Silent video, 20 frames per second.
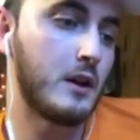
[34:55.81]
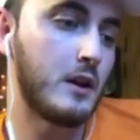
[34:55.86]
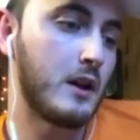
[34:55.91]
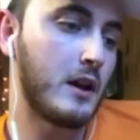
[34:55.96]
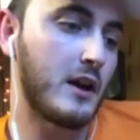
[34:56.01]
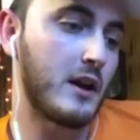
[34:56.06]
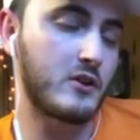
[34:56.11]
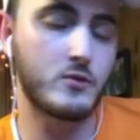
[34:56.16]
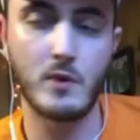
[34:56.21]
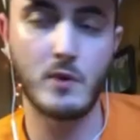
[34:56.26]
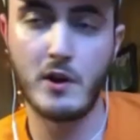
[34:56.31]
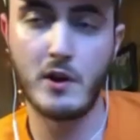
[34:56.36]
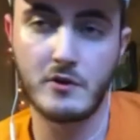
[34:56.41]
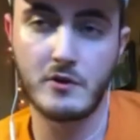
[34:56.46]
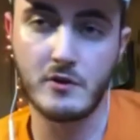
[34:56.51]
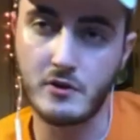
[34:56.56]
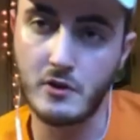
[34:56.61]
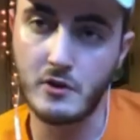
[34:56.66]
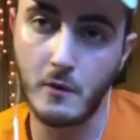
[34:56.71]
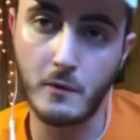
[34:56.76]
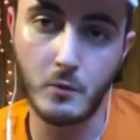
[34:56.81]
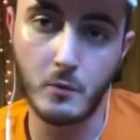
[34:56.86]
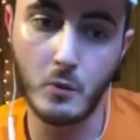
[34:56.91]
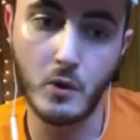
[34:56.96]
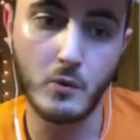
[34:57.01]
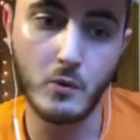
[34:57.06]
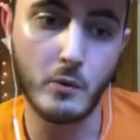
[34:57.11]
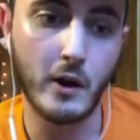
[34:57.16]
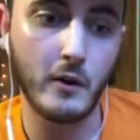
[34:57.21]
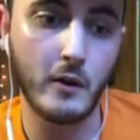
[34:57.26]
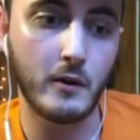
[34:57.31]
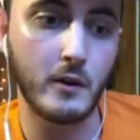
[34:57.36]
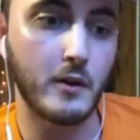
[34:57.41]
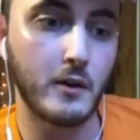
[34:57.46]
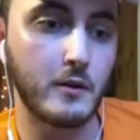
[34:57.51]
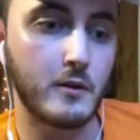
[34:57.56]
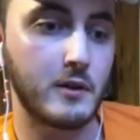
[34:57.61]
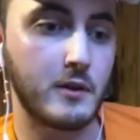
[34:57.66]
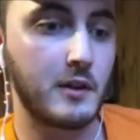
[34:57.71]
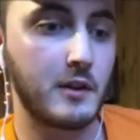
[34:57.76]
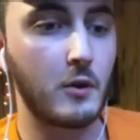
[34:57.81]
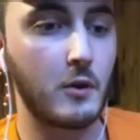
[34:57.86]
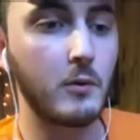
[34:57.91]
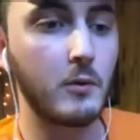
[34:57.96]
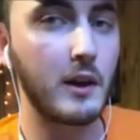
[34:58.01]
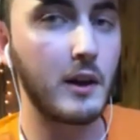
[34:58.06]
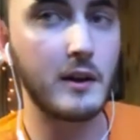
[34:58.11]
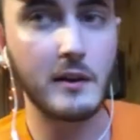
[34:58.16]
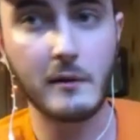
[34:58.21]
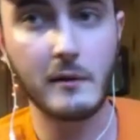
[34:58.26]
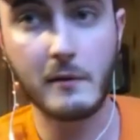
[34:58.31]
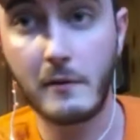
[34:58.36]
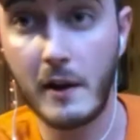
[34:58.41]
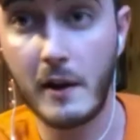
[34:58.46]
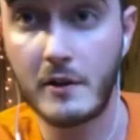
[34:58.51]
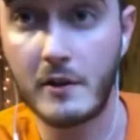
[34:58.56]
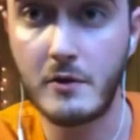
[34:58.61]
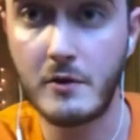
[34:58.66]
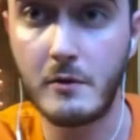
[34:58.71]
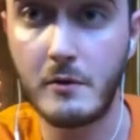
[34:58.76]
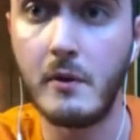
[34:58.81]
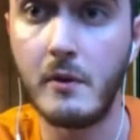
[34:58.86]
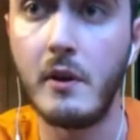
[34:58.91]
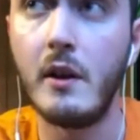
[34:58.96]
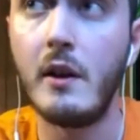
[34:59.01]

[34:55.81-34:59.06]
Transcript: express yourself in one way or another, like don't let it affect you.